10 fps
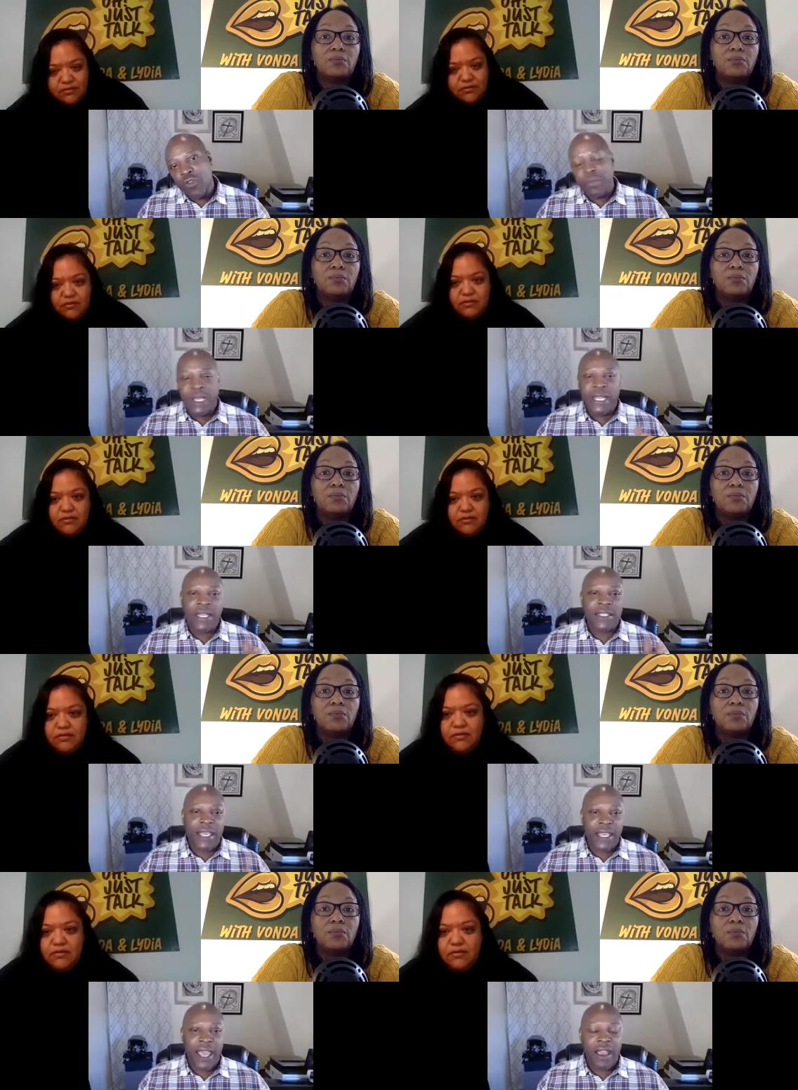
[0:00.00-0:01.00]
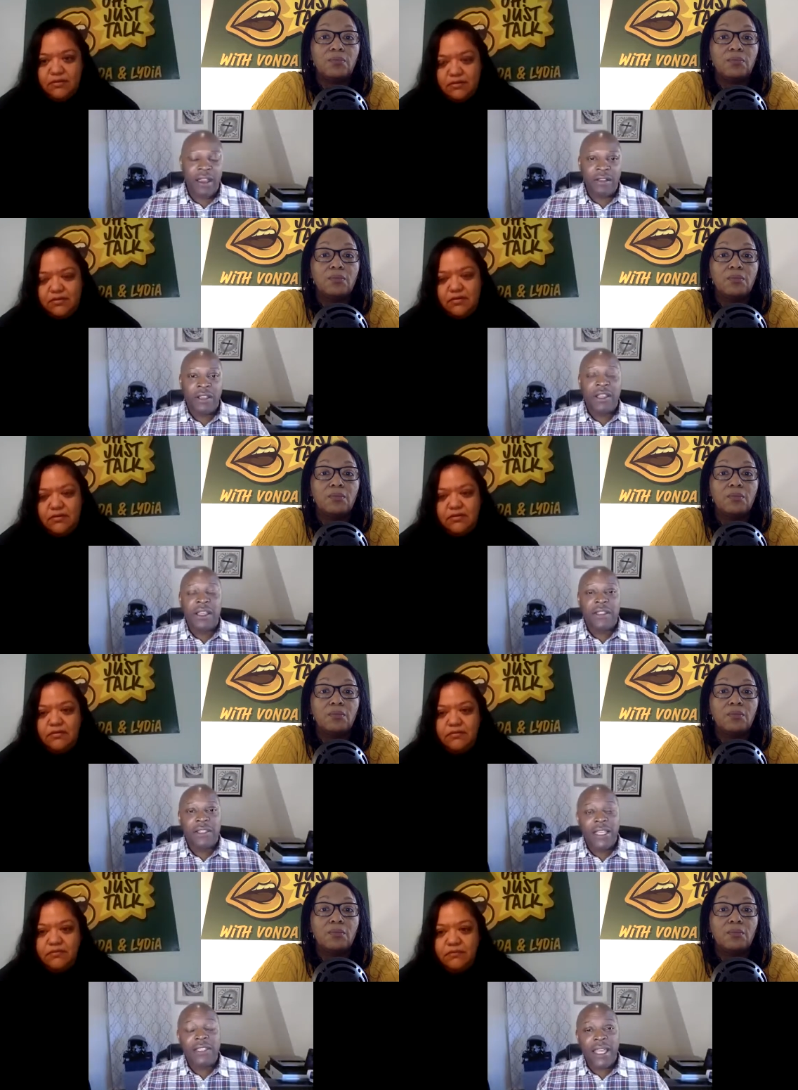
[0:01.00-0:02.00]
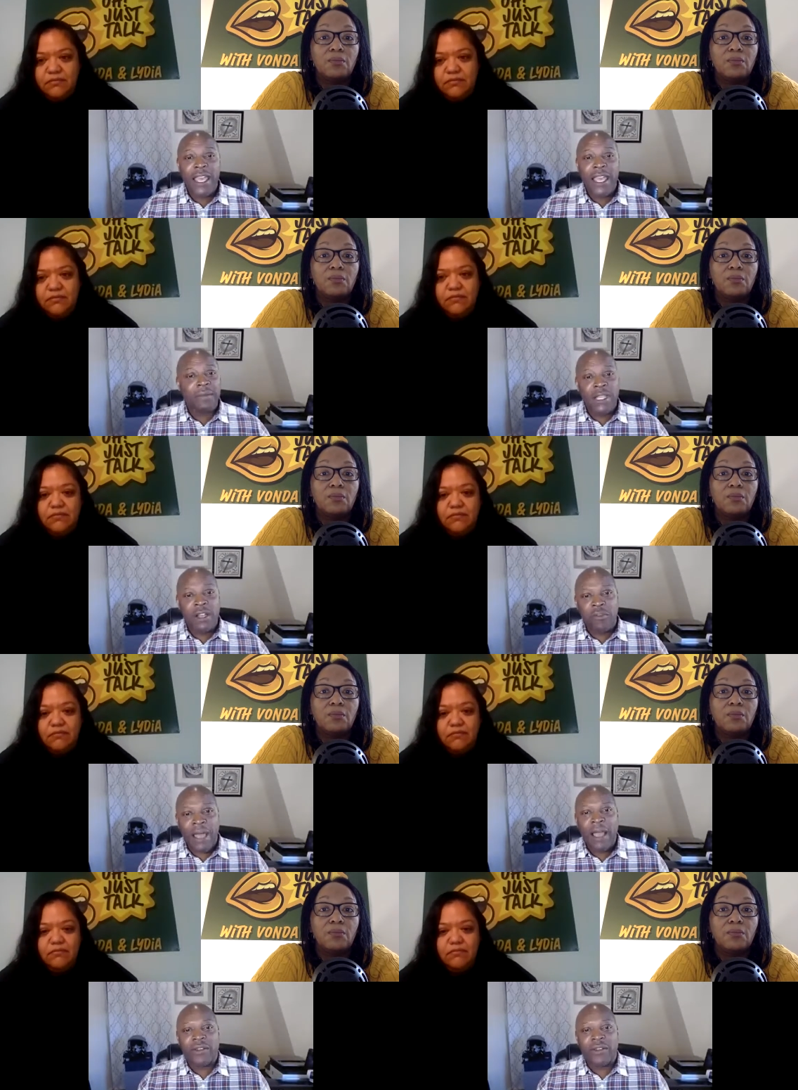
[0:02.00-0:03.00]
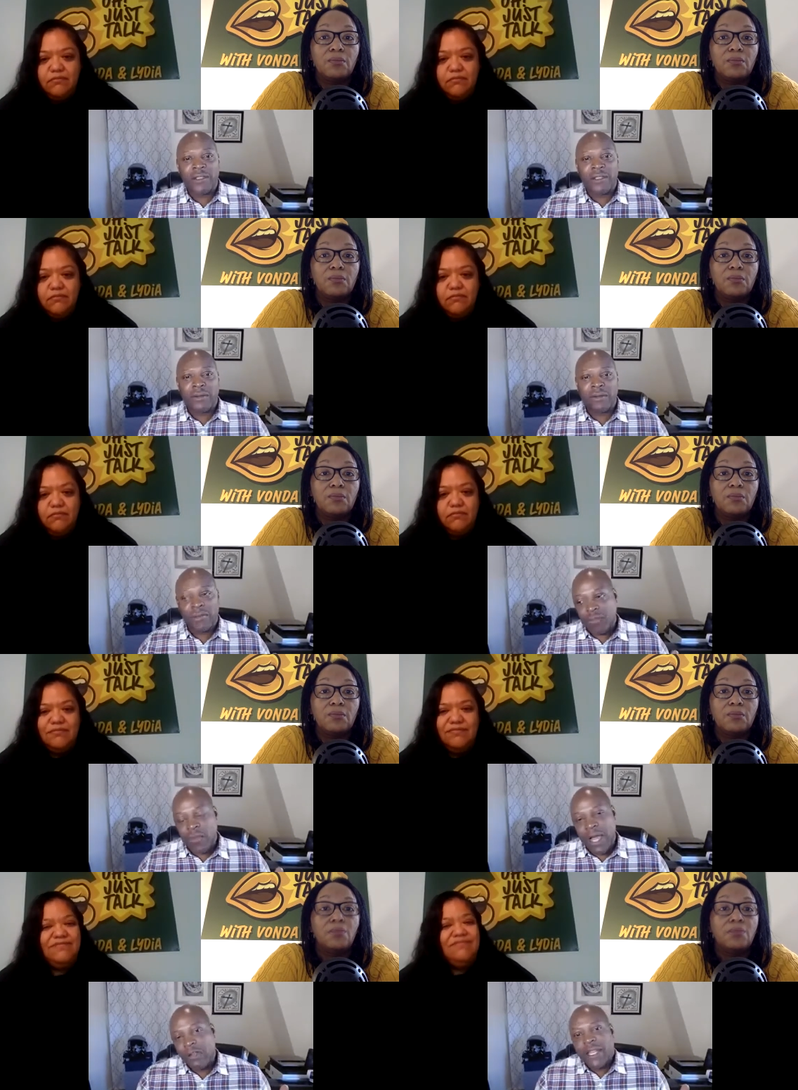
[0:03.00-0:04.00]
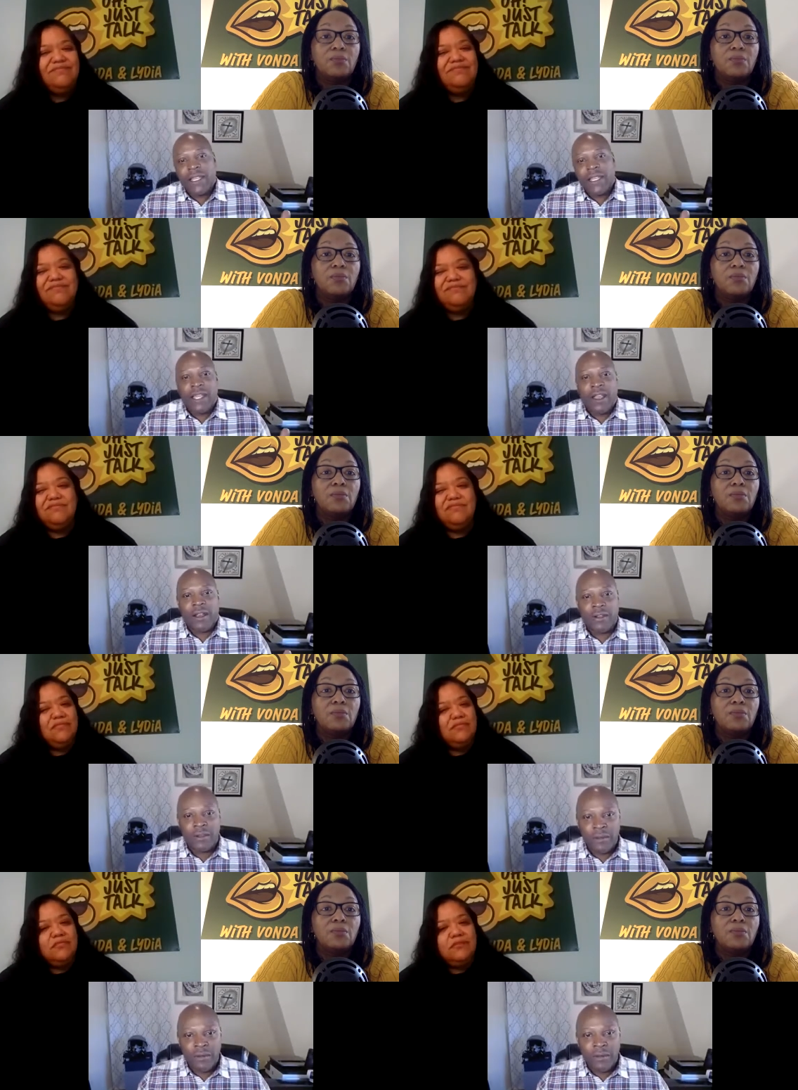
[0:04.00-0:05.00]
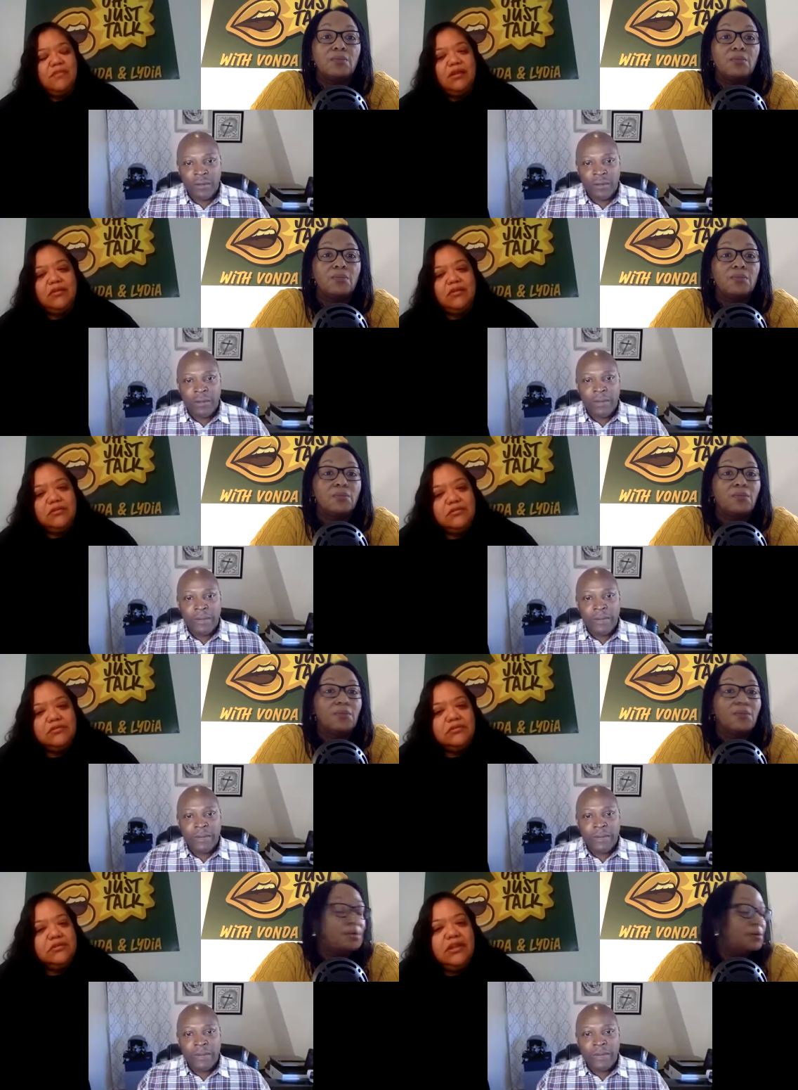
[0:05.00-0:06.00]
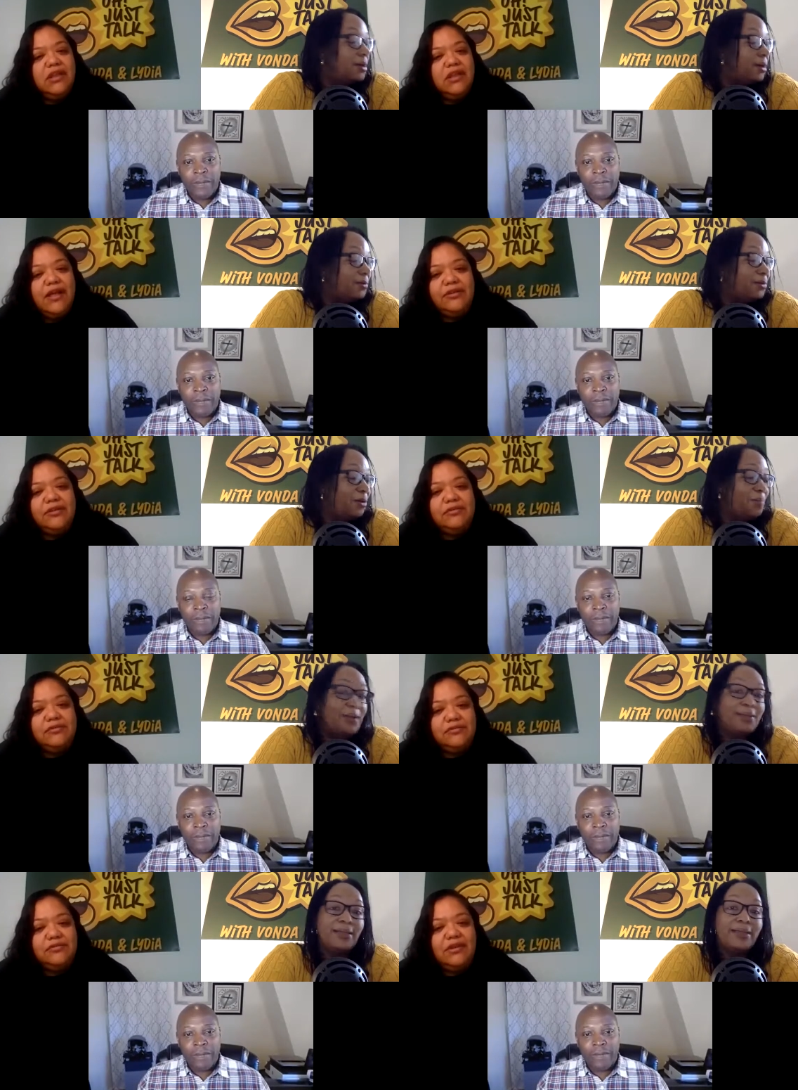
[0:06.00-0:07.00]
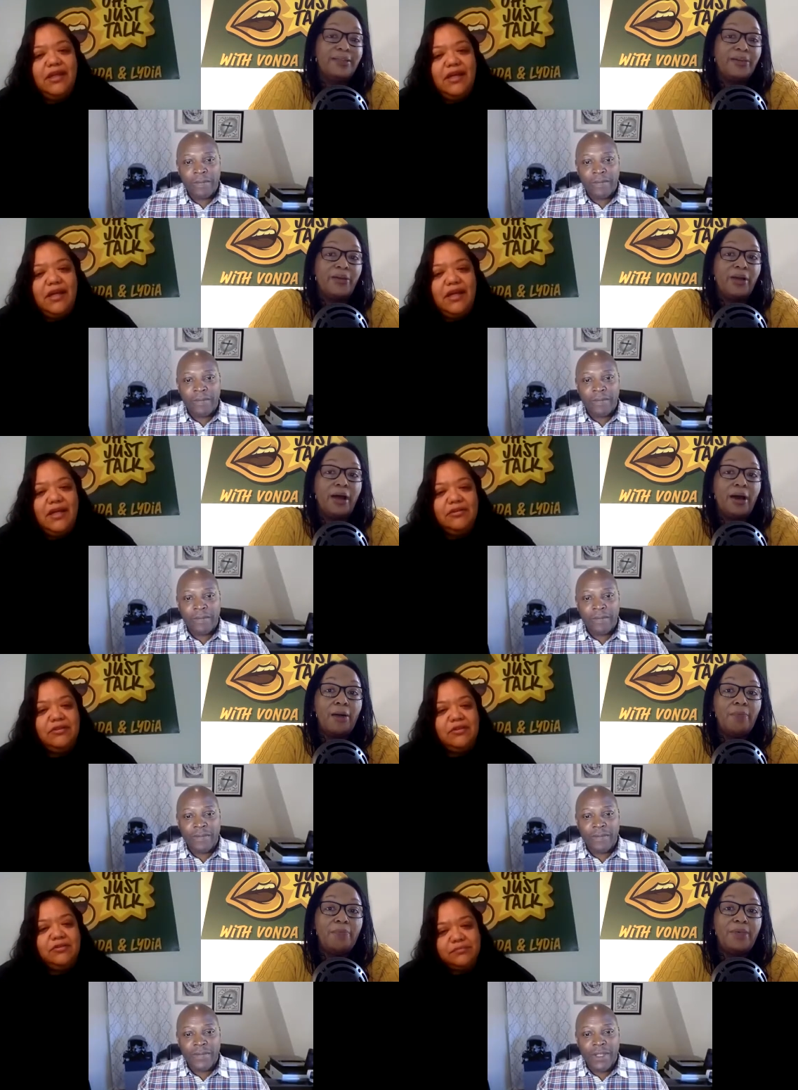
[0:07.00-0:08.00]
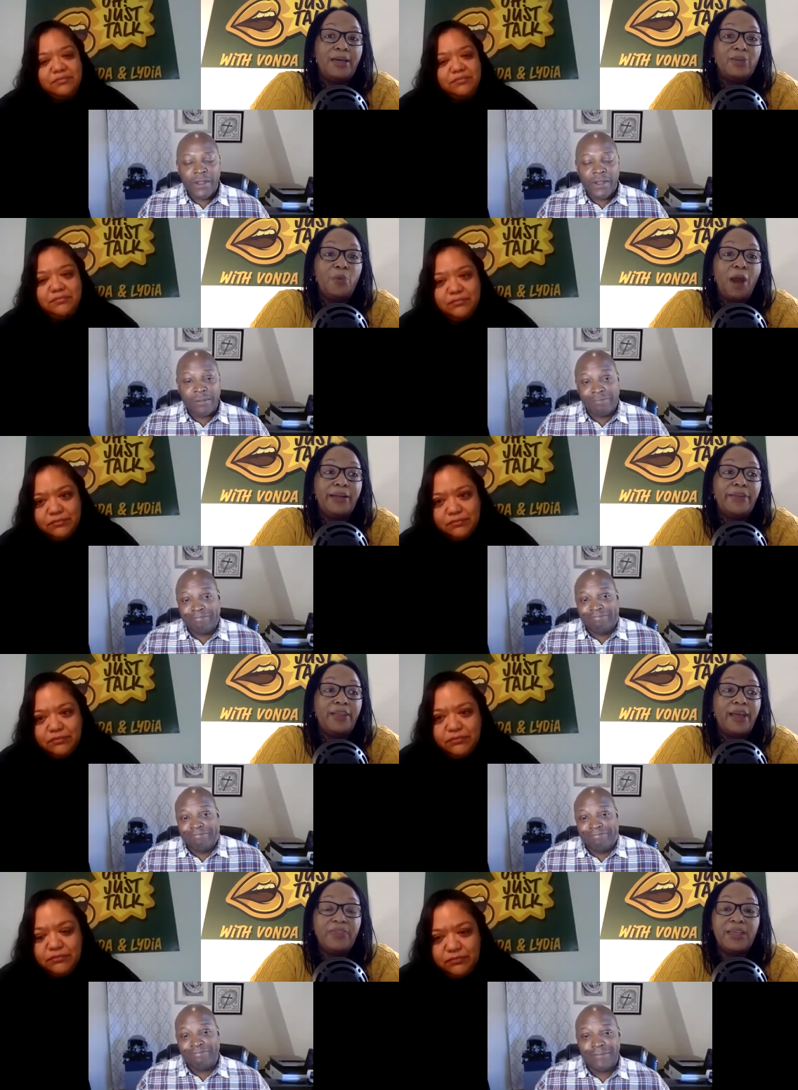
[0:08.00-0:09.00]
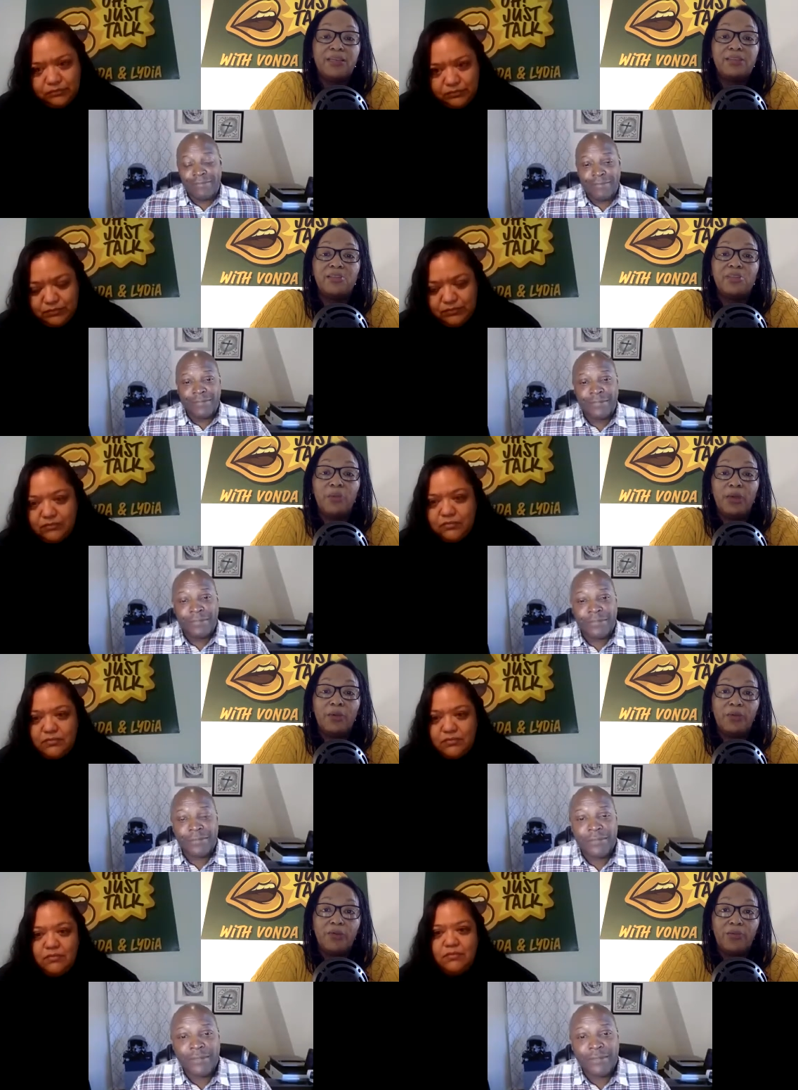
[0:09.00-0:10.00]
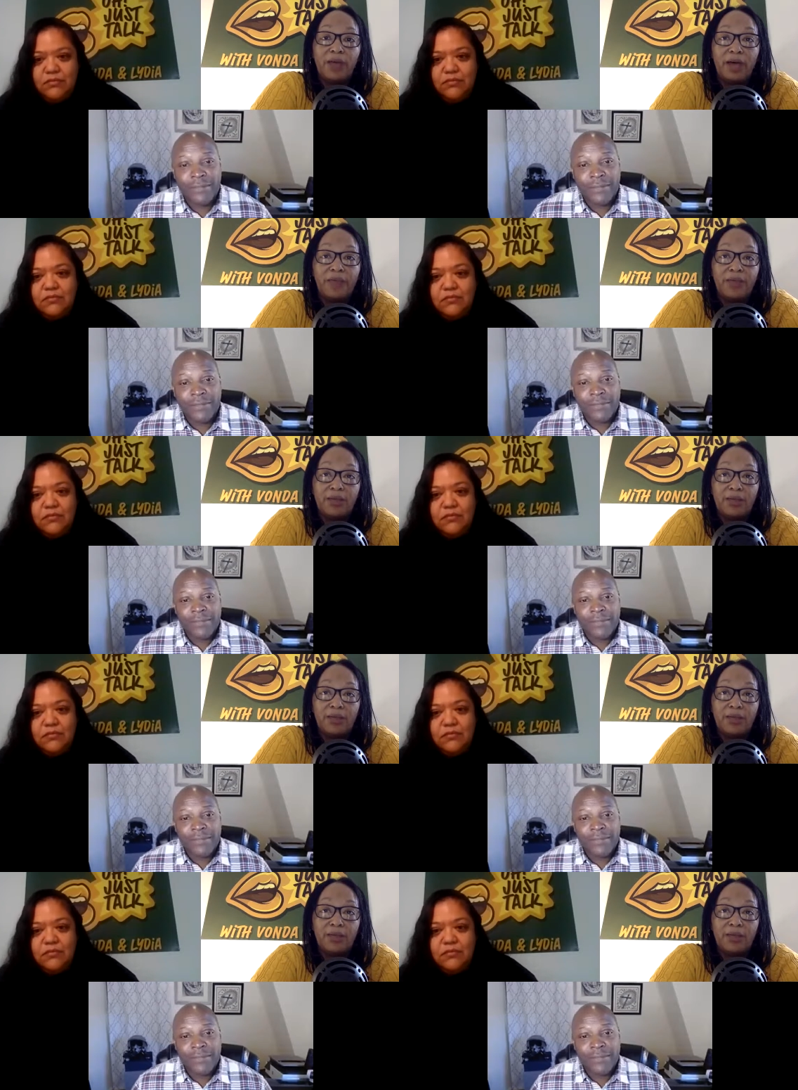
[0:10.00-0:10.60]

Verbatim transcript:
Speaker 1: but he doesn't care says to him, there are no boundaries. Why do I need to care?
Speaker 2: I don't know. I don't, I don't know about that either. I um, don't um, know. Because part of it, I think, is the thrill of it.